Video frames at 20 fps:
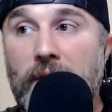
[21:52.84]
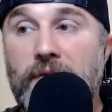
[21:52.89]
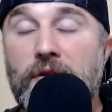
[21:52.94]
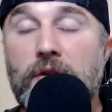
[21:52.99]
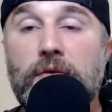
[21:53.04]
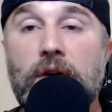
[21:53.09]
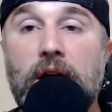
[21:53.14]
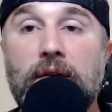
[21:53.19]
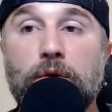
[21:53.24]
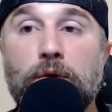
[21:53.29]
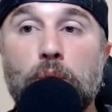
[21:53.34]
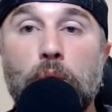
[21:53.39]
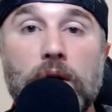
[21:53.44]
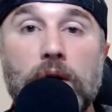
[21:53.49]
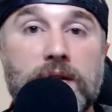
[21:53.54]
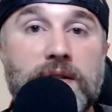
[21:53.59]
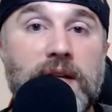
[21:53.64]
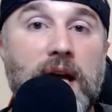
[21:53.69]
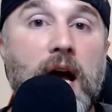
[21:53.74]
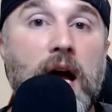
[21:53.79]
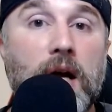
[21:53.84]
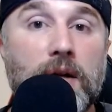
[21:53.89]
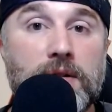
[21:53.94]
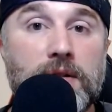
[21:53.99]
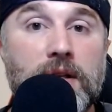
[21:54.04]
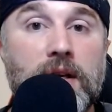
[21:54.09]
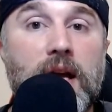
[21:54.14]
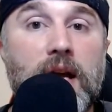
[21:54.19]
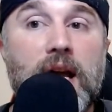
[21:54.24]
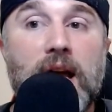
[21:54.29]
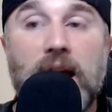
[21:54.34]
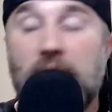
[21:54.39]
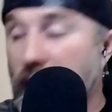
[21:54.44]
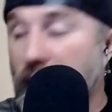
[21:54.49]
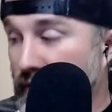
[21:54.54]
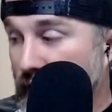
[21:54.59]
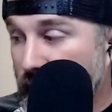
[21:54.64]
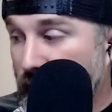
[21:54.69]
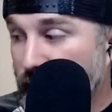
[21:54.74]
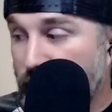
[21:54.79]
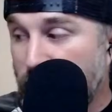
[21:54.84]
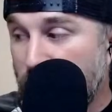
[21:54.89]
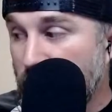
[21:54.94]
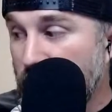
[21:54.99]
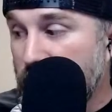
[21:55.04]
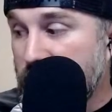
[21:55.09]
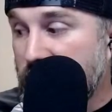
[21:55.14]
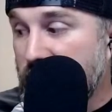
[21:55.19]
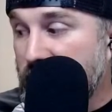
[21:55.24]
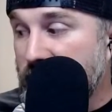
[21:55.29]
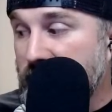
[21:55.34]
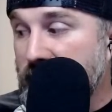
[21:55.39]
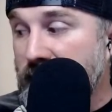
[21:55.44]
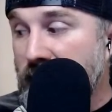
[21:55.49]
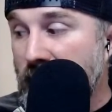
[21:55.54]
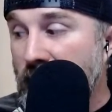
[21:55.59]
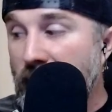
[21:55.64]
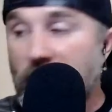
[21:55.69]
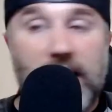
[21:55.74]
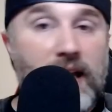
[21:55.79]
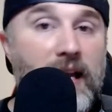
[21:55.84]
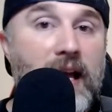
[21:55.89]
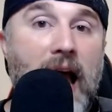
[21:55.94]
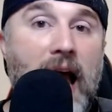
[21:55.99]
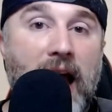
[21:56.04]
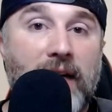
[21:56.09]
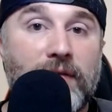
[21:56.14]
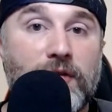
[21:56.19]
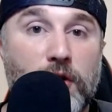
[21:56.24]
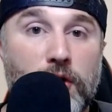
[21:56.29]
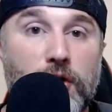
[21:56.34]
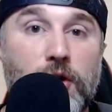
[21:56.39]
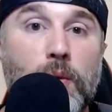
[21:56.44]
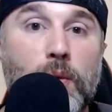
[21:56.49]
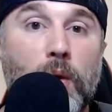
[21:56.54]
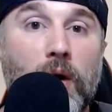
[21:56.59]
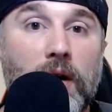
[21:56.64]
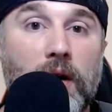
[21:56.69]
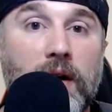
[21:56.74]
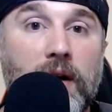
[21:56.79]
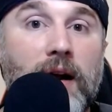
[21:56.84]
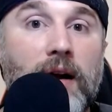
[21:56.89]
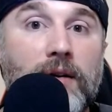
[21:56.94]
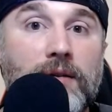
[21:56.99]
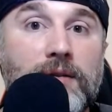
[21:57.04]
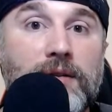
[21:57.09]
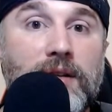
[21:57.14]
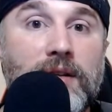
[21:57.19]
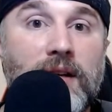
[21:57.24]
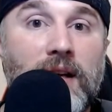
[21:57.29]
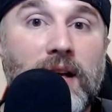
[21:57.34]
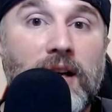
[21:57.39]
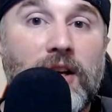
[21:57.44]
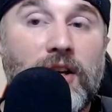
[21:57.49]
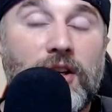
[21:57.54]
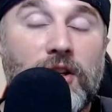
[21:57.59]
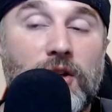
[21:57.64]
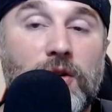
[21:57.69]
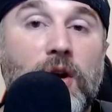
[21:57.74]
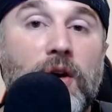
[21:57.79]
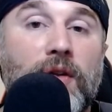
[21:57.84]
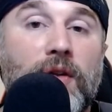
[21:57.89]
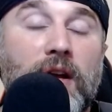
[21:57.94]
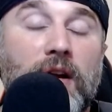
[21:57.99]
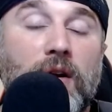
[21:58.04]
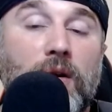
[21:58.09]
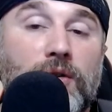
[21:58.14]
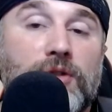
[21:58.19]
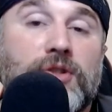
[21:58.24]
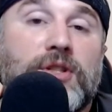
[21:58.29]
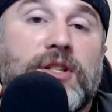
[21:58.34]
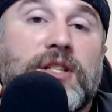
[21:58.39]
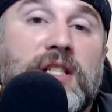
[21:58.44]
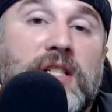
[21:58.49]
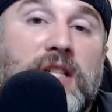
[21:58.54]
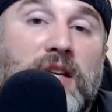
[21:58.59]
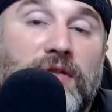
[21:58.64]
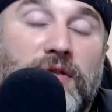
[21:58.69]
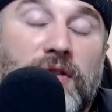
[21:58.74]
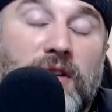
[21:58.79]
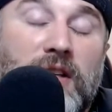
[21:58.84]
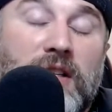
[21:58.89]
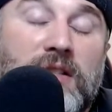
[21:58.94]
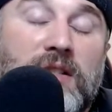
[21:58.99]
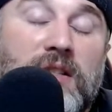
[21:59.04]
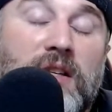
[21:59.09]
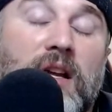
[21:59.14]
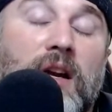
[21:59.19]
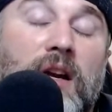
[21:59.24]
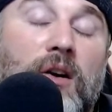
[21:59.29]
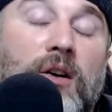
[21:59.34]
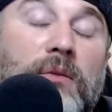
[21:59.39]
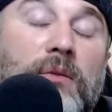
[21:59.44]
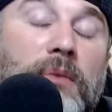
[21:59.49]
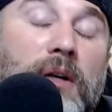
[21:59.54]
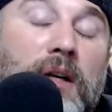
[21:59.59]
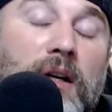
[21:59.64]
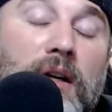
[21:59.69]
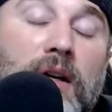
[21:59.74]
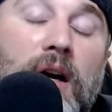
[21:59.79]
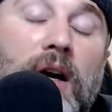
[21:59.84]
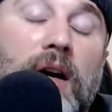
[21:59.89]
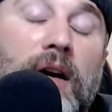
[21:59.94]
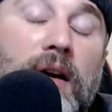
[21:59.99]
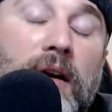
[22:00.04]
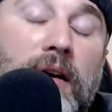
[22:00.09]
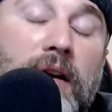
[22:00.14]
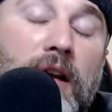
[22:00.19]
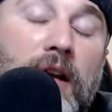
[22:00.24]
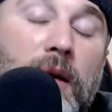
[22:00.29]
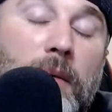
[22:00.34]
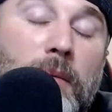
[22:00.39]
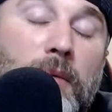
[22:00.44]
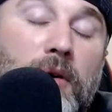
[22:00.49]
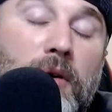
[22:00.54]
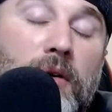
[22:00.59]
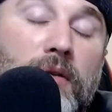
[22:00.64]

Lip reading: If you've ever worked out and that very next day after you work out, you know, that whole stiffness that, oh my God, I can't